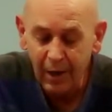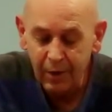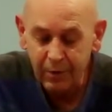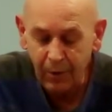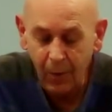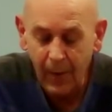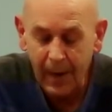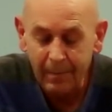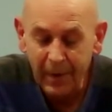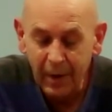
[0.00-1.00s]

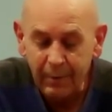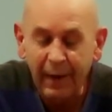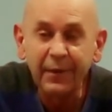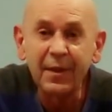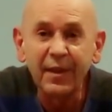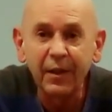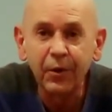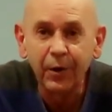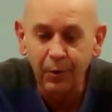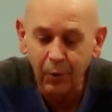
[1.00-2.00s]
So rather than sit
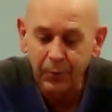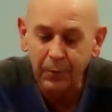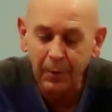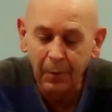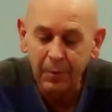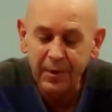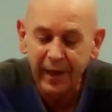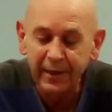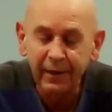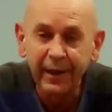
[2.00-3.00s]
here and go through the whole
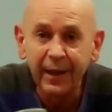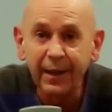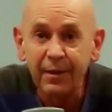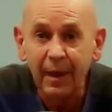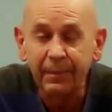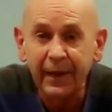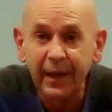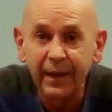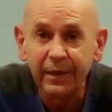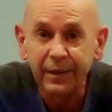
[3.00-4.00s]
cycle again, it's something
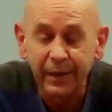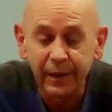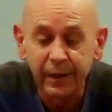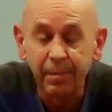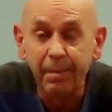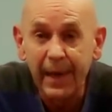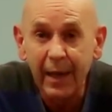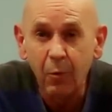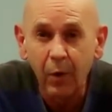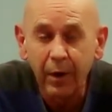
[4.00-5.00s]
that
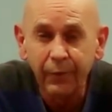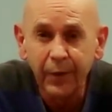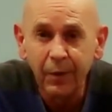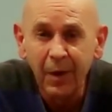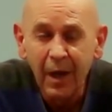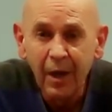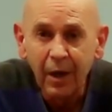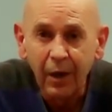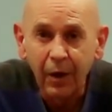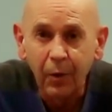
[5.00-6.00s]
may work for you.
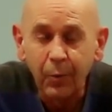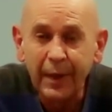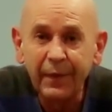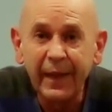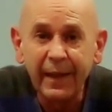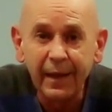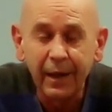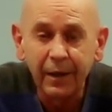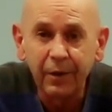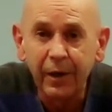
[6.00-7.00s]
Read
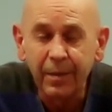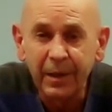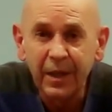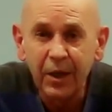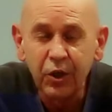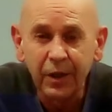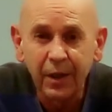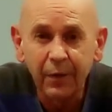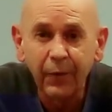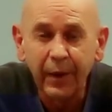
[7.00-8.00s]
the documentation
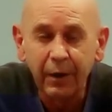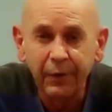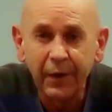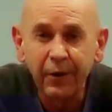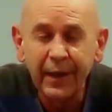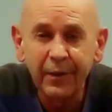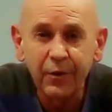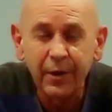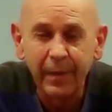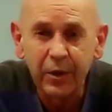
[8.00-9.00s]
carefully on the internet
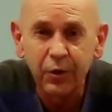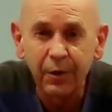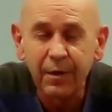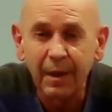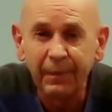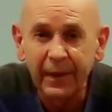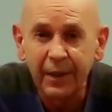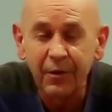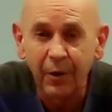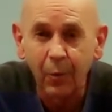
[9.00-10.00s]
just to make sure it's something
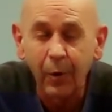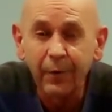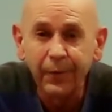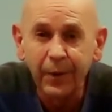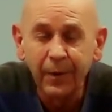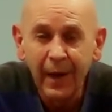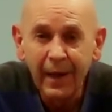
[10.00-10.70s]
that's going to work for you.